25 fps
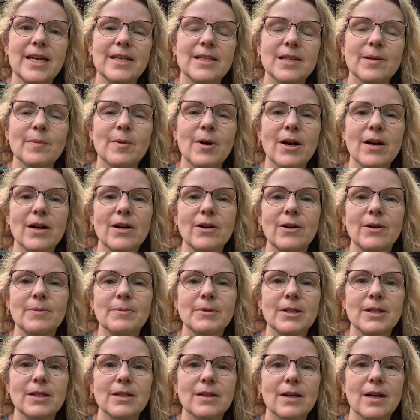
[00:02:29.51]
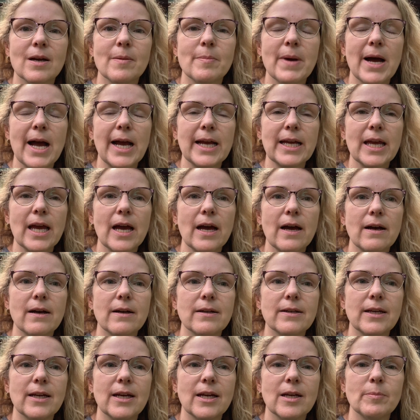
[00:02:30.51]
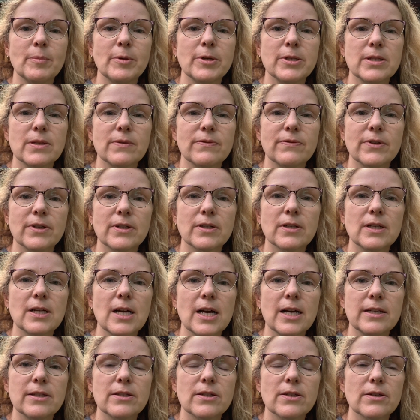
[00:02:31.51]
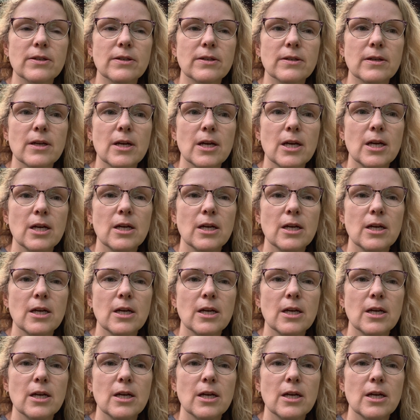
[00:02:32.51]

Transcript: Tomorrow I'm gonna come back out and put some fertilizer,